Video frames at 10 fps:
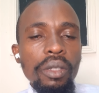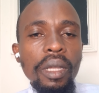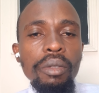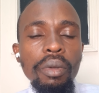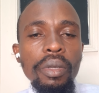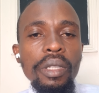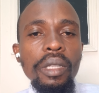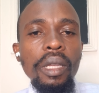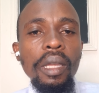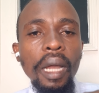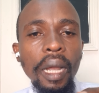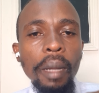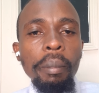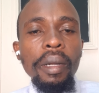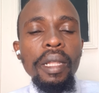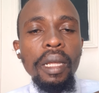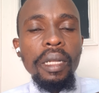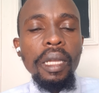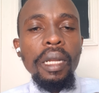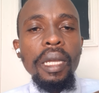That's why we say a company that
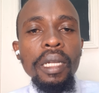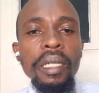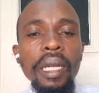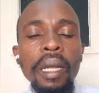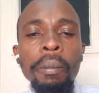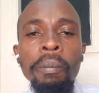can enter